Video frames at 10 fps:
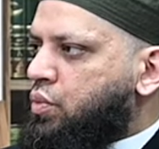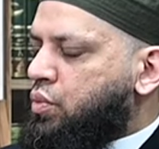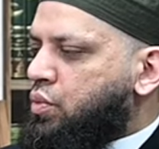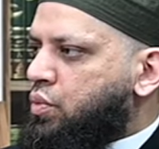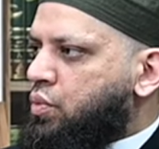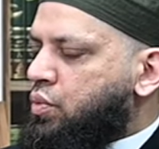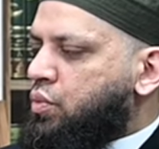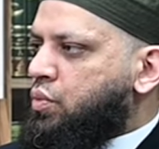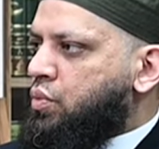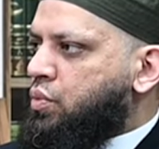
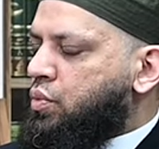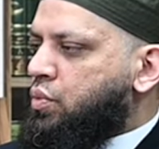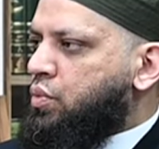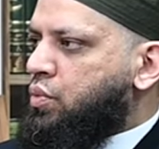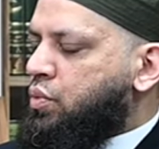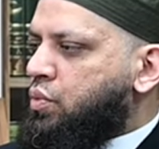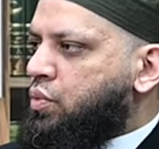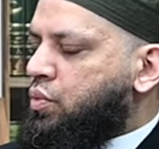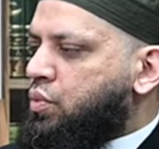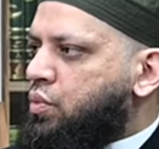
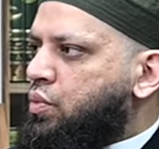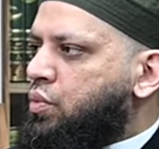No words are spoken by the person on screen.